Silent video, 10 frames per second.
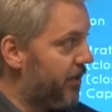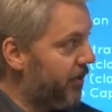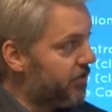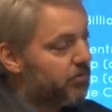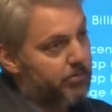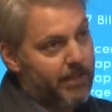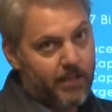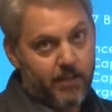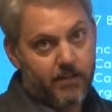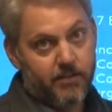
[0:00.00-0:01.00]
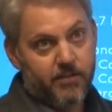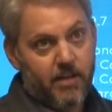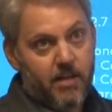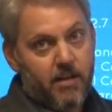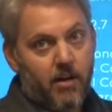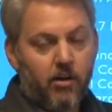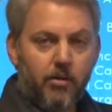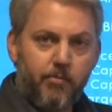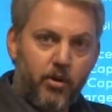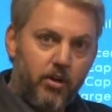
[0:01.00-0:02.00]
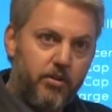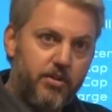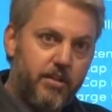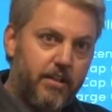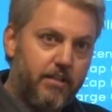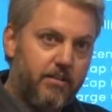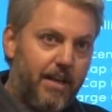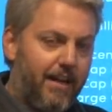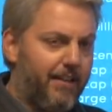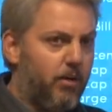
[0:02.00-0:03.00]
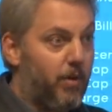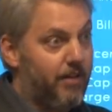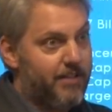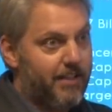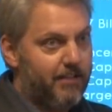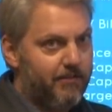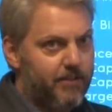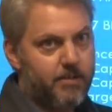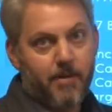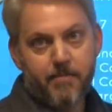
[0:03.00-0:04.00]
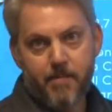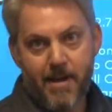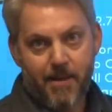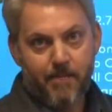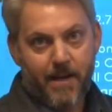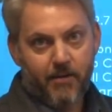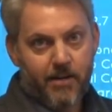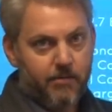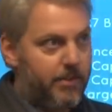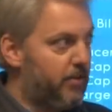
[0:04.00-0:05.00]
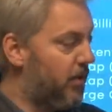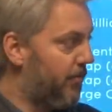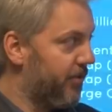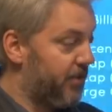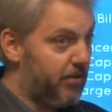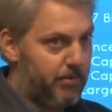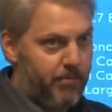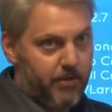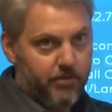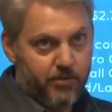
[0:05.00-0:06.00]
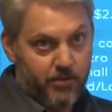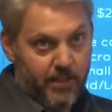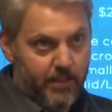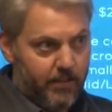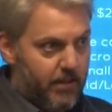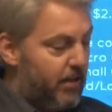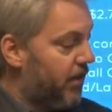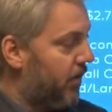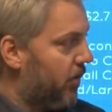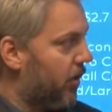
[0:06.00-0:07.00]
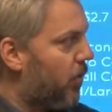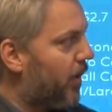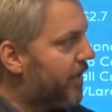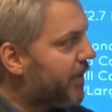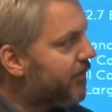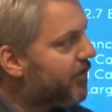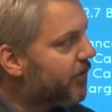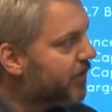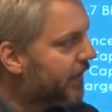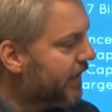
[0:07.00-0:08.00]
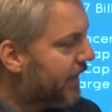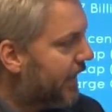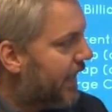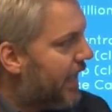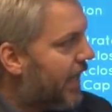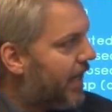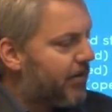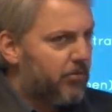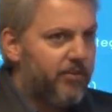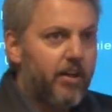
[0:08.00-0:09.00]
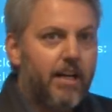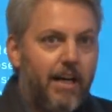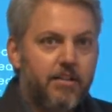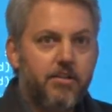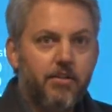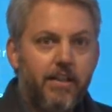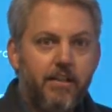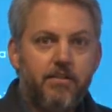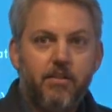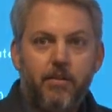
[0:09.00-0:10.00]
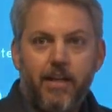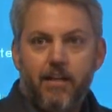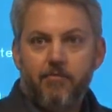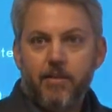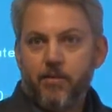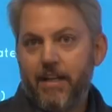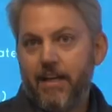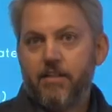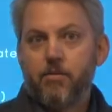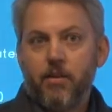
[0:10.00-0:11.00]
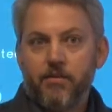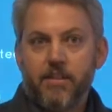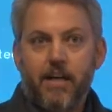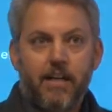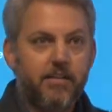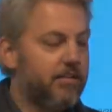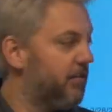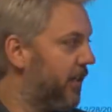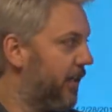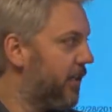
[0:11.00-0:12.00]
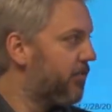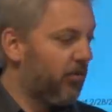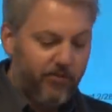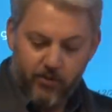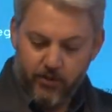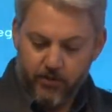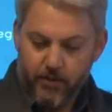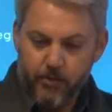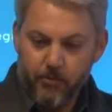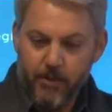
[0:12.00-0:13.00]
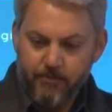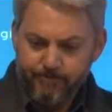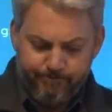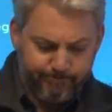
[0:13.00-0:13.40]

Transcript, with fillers: unusual because our approach is highly qualitative. Despite my math background, we do almost no computer screening or quantitative filtering, uh, and we're very concentrated. So we have between eight to 12 stocks in each portfolio that we run.